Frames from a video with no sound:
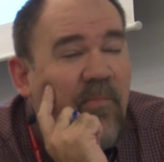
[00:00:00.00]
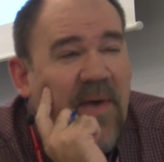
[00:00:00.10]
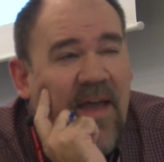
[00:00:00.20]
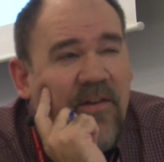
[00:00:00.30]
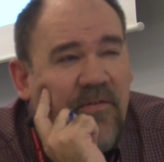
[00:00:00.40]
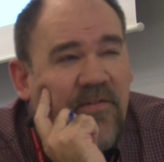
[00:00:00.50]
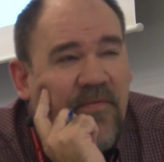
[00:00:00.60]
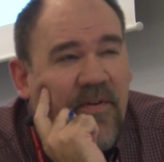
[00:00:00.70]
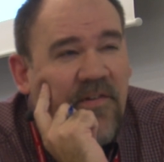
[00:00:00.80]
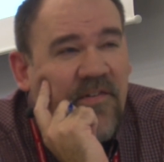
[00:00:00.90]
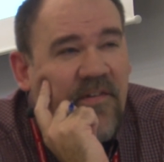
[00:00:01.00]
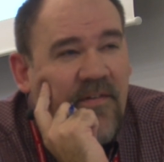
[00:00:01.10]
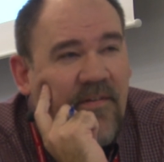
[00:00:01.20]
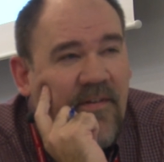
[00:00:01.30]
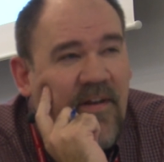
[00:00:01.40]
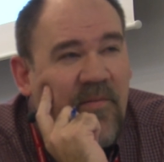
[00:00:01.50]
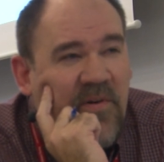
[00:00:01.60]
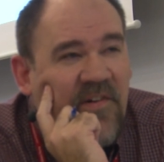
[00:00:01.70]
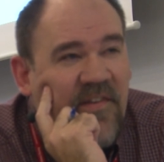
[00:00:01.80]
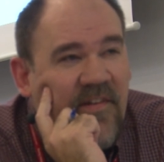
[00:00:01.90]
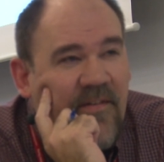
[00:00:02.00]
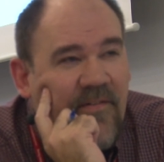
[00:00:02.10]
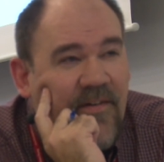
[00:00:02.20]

a bad news first kind of person,